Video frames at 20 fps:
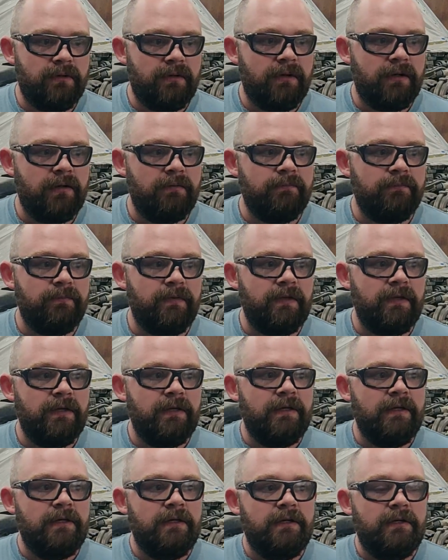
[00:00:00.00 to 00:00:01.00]
On
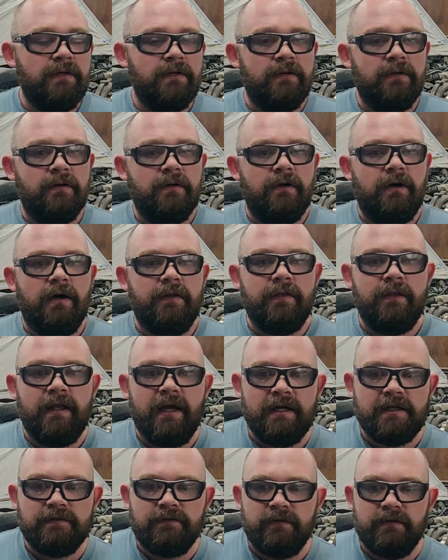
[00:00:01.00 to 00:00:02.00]
the
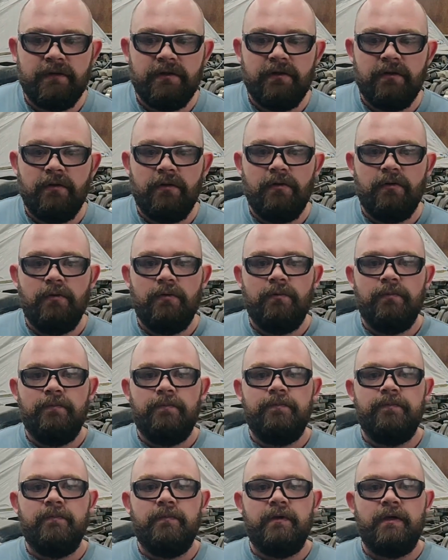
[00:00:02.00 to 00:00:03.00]
last video,
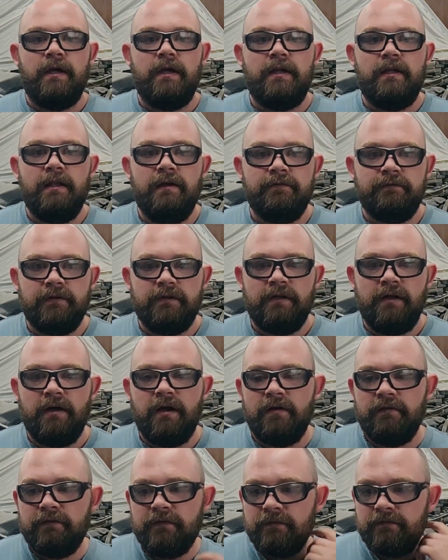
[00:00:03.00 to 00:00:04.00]
kind of left it
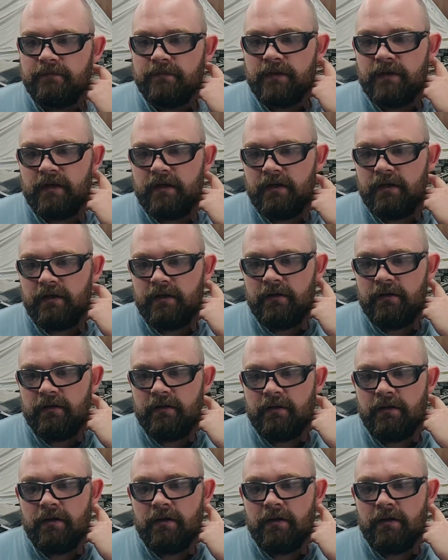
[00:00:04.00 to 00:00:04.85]
off there.